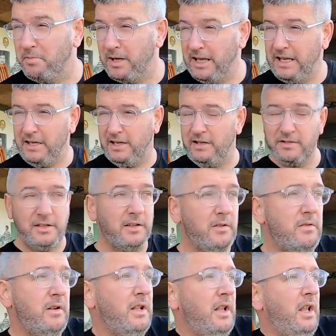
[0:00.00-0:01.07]
8 years
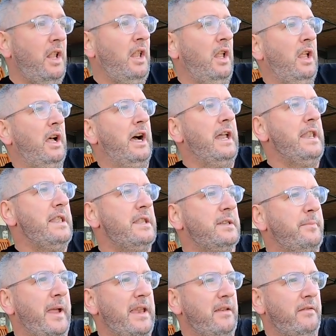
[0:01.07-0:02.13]
ago and
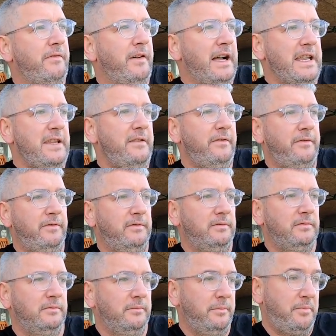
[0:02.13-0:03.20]
spent five
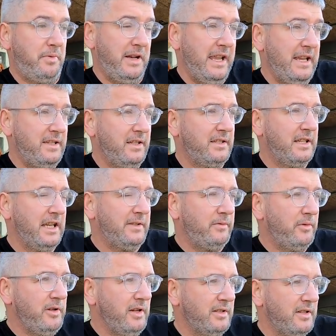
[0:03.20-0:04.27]
pretty
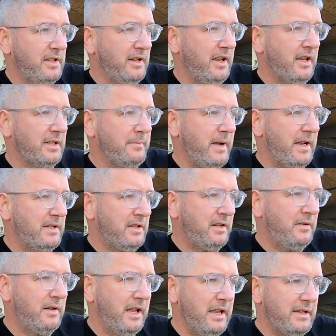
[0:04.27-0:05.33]
successful years here as manager.
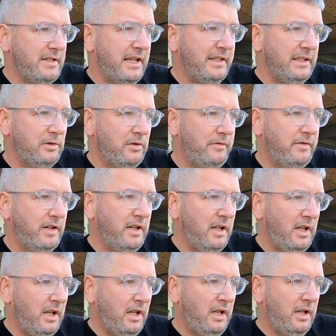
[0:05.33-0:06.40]
Started off at
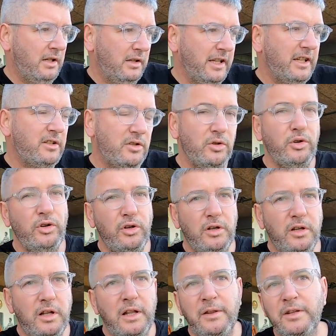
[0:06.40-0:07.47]
League Two.
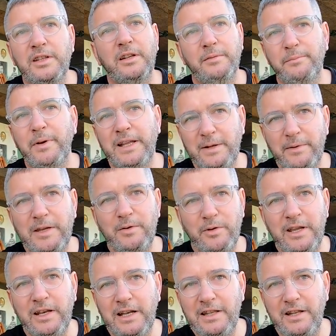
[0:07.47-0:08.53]
By the way, you'll
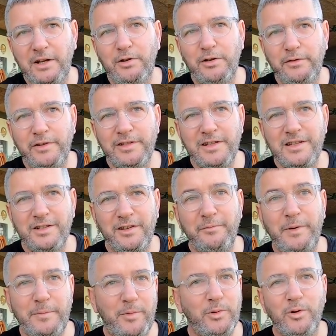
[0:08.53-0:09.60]
hear in the conferences
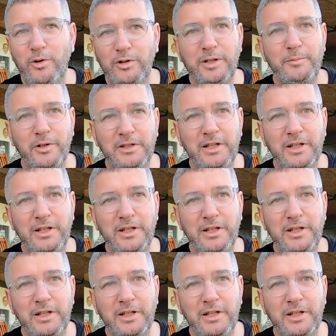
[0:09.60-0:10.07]
stuff people calling them